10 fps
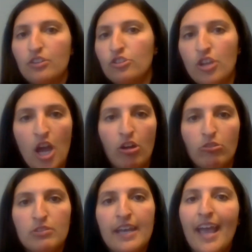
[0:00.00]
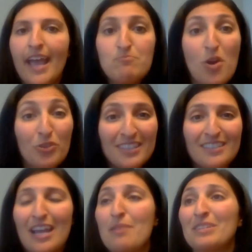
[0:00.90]
No. And most
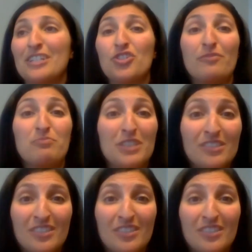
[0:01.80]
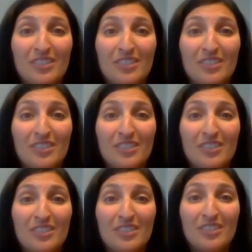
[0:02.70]
of the time, unless you have millions of dollars, you don't
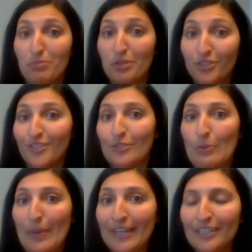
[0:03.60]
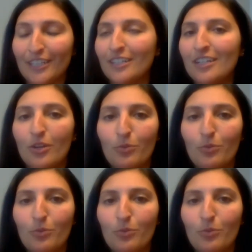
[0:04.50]
get the personal banker